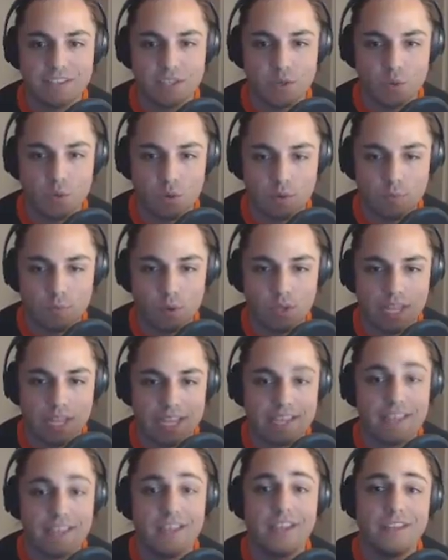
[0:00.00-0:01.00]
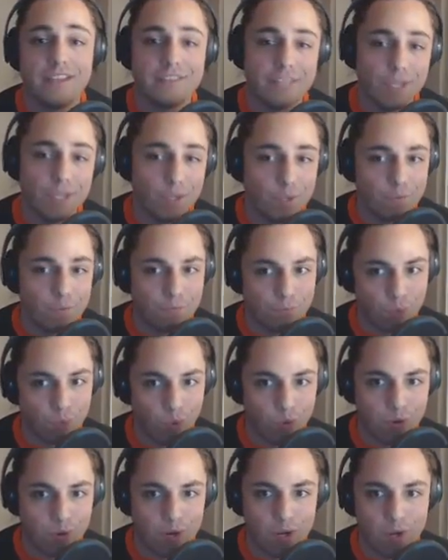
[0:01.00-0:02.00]
normal like Dylan
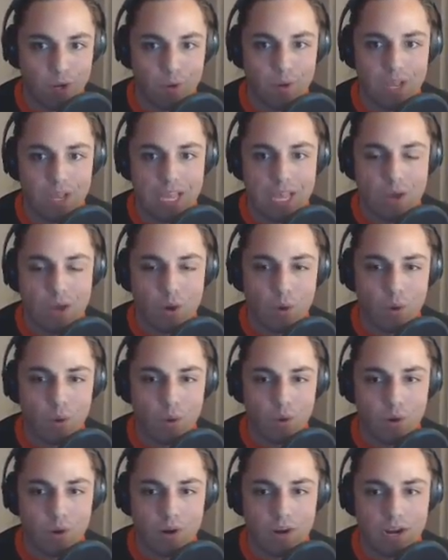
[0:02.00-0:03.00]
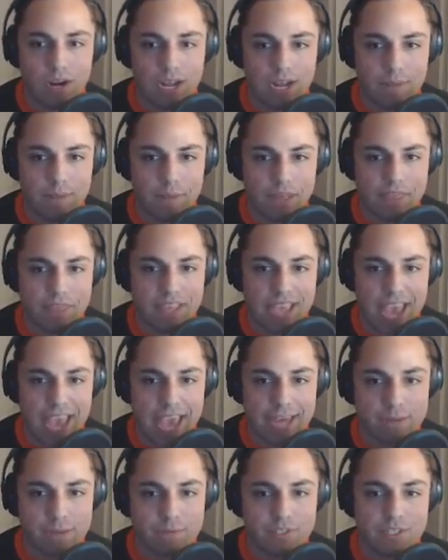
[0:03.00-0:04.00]
Floro, or um, I think
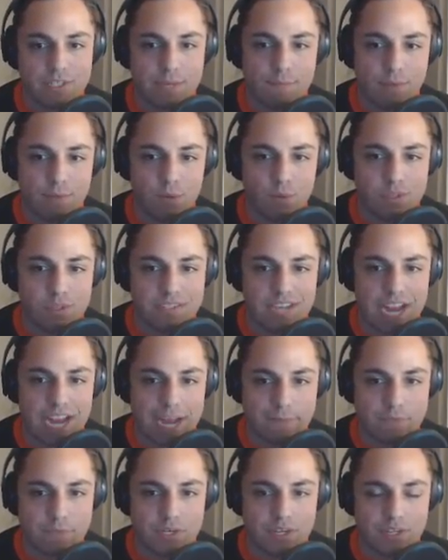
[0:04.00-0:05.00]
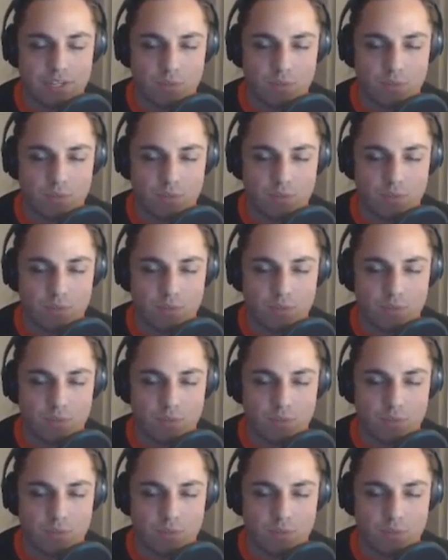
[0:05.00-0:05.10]
Adam Cimber was an option as